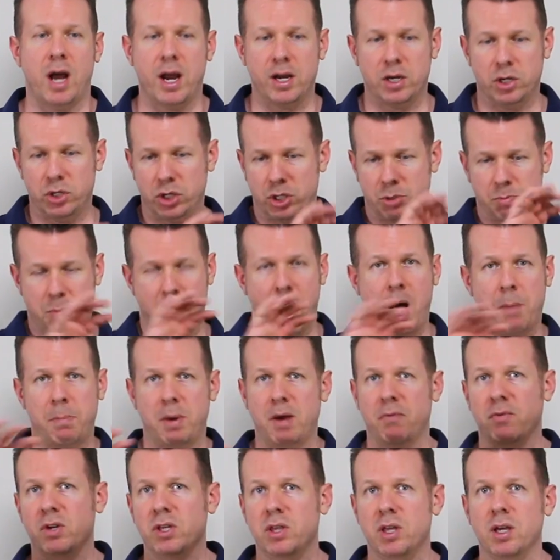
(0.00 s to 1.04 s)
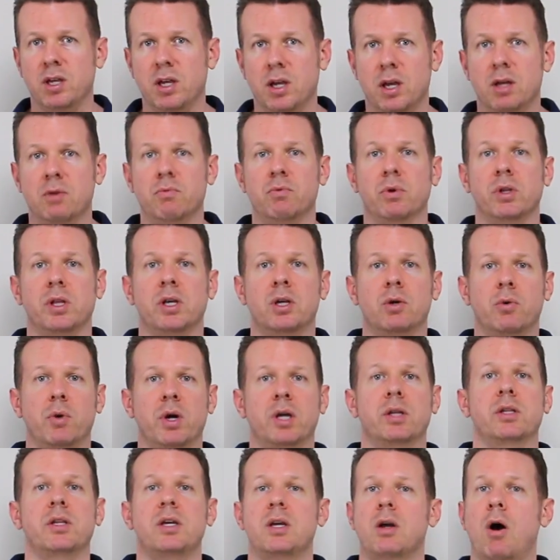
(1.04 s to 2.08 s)
I can just pop everything in really
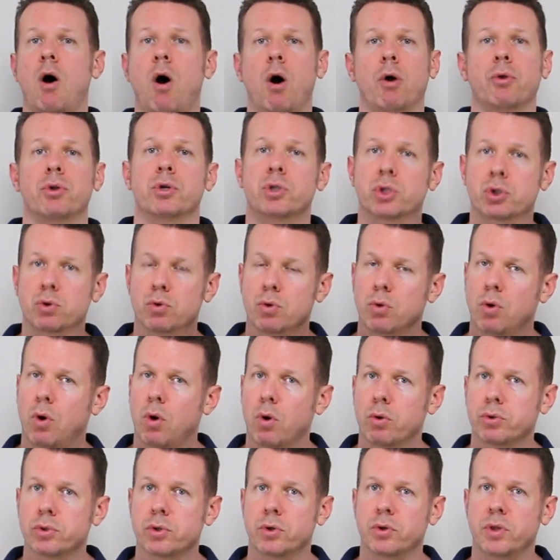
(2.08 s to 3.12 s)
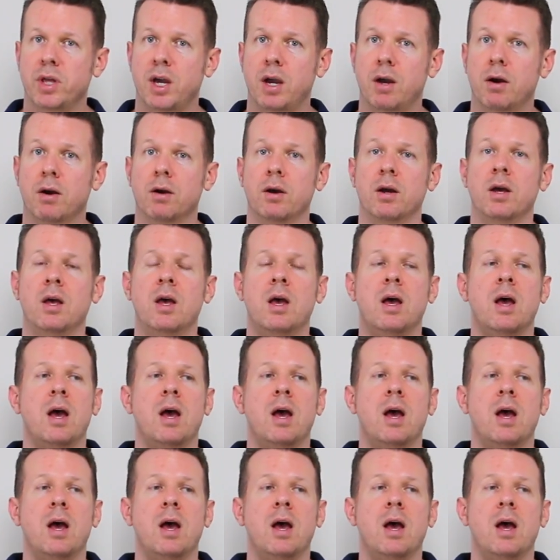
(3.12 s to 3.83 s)
quickly. All the screw holes are there.